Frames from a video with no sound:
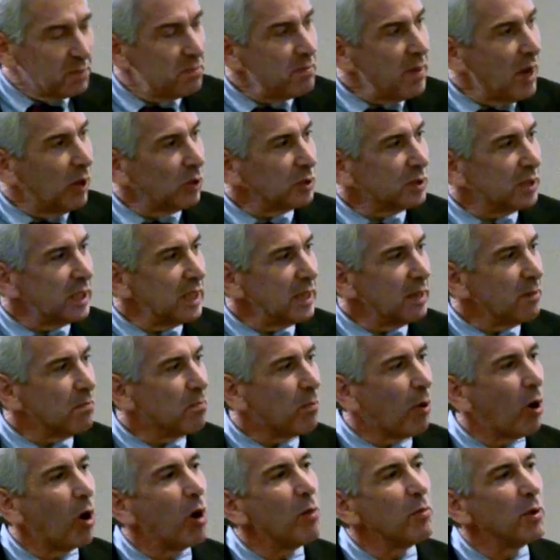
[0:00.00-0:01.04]
melting
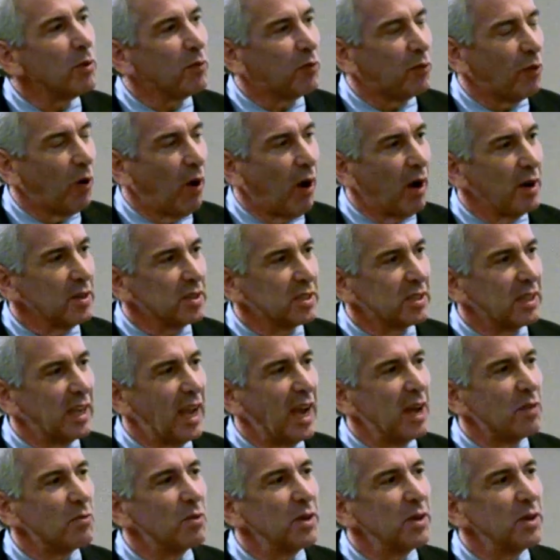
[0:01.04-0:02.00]
permafrost can